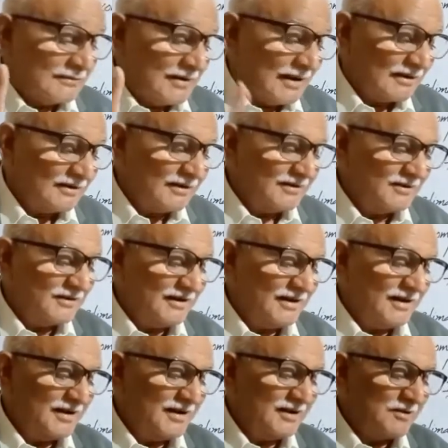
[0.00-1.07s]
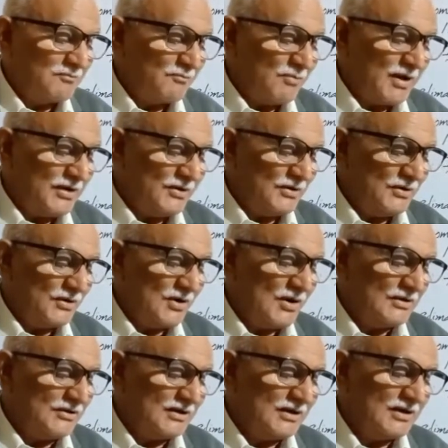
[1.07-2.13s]
terrestrial
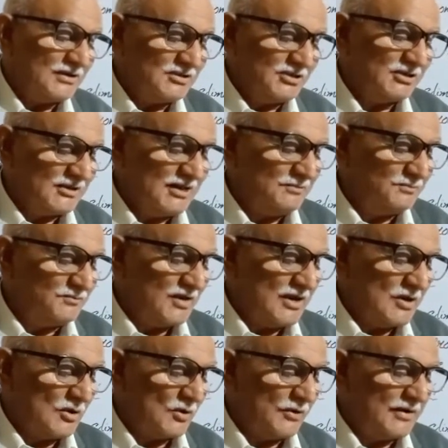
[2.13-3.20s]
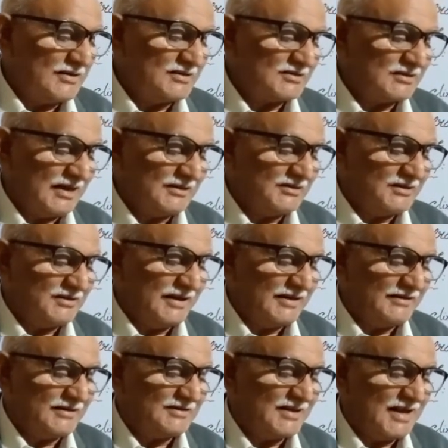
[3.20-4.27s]
biological system, including such
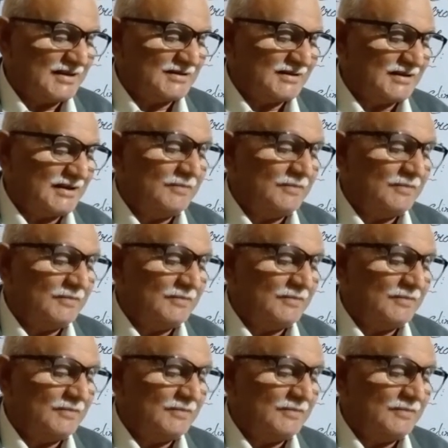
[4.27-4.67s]
changes as